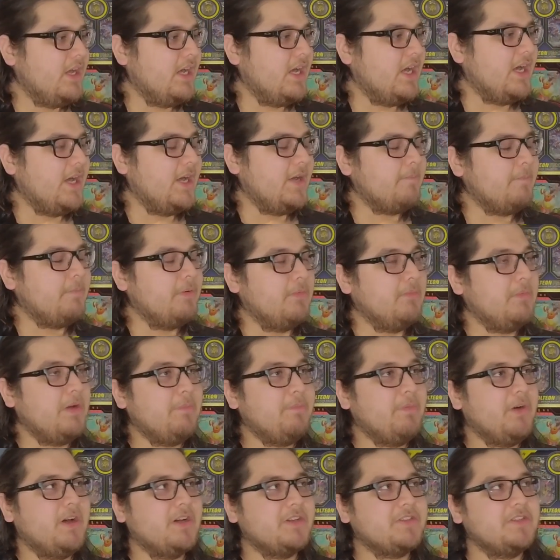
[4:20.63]
I put my
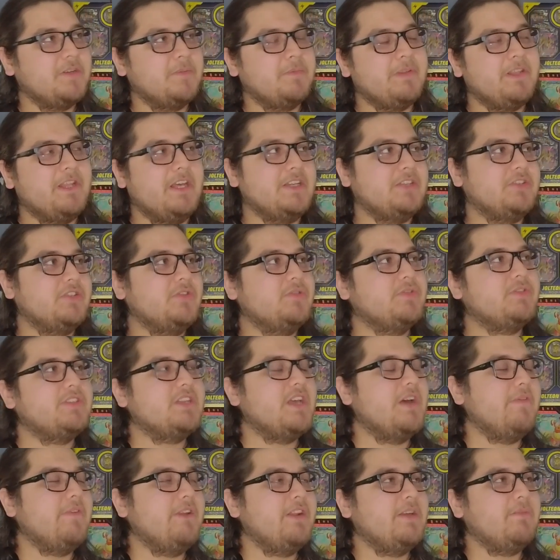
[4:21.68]
box up at like two
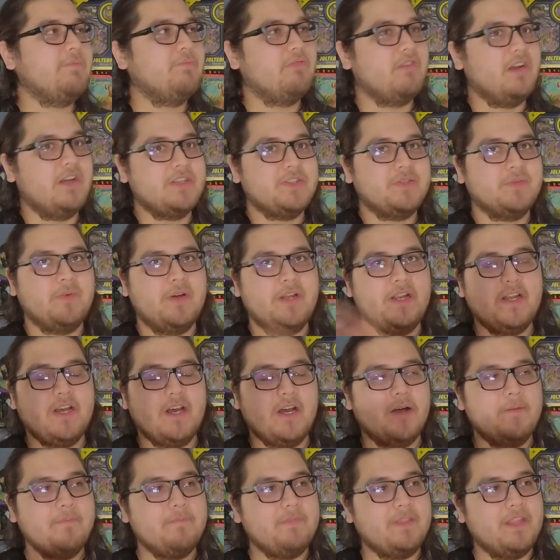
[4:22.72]
seventy, price went
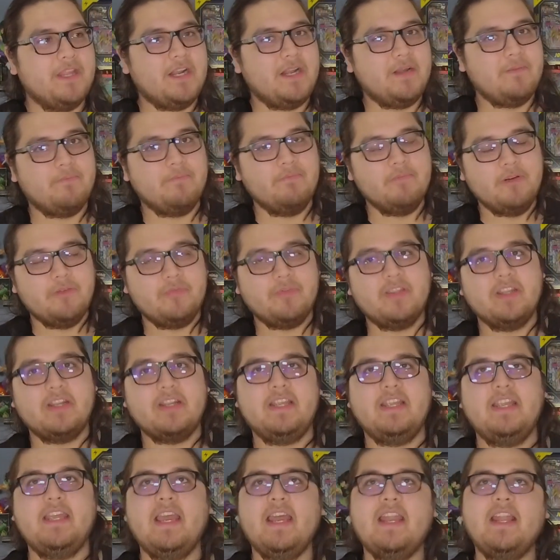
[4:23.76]
up, then I moved it
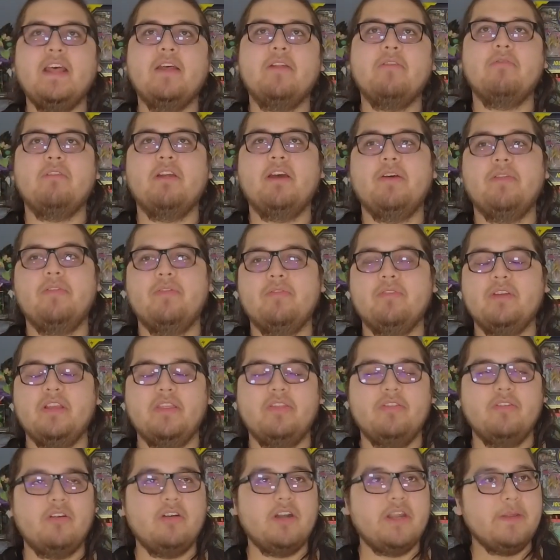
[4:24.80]
again at around three
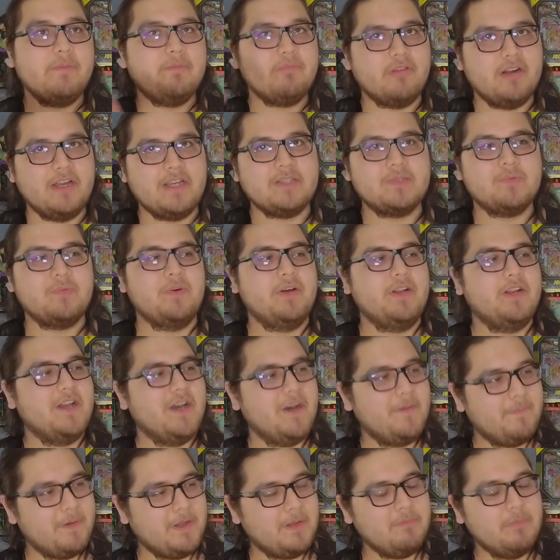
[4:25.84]
thirty, price went
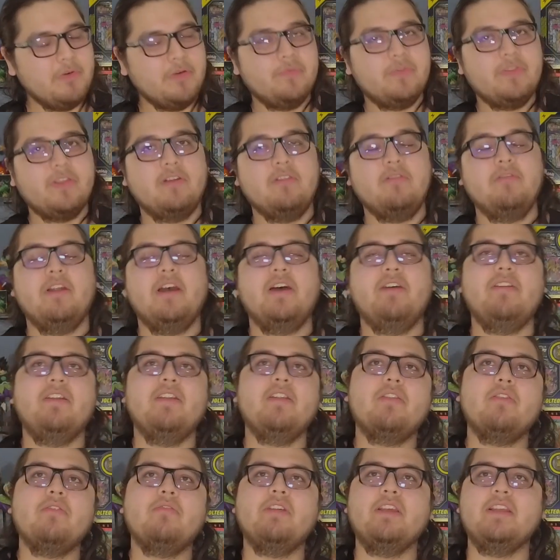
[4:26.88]
up, I moved it
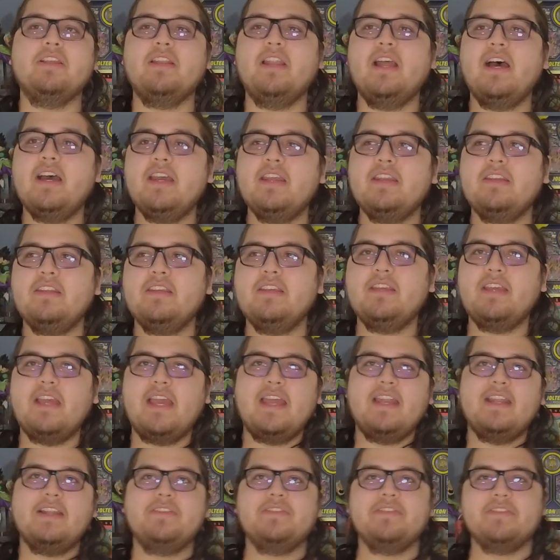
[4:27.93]
around three ninety,
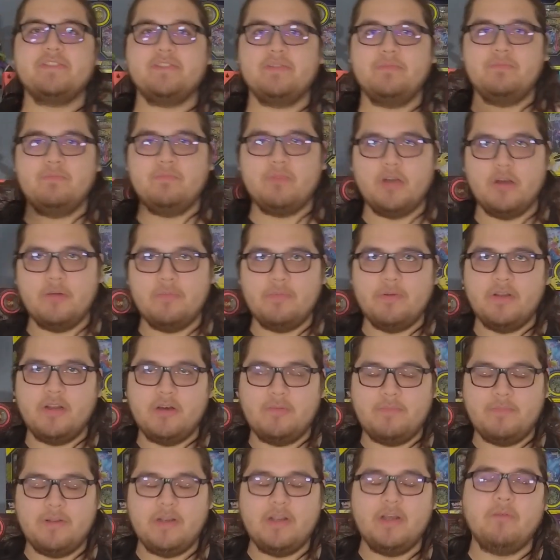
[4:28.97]
and it just up and
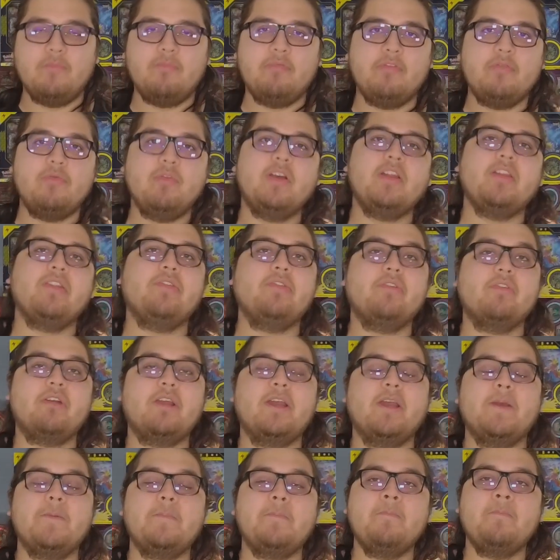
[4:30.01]
up and up we went,
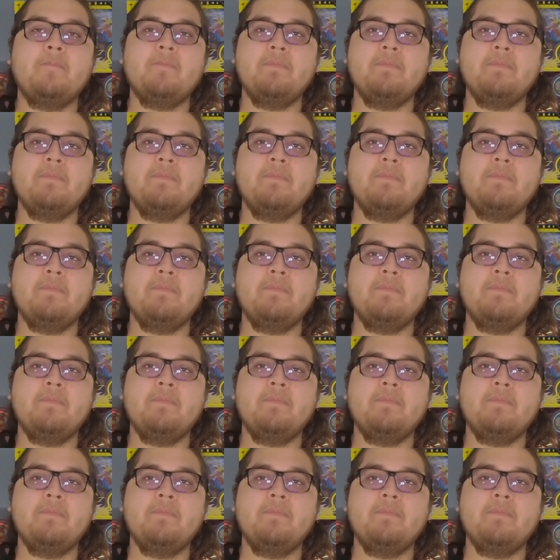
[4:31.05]
okay?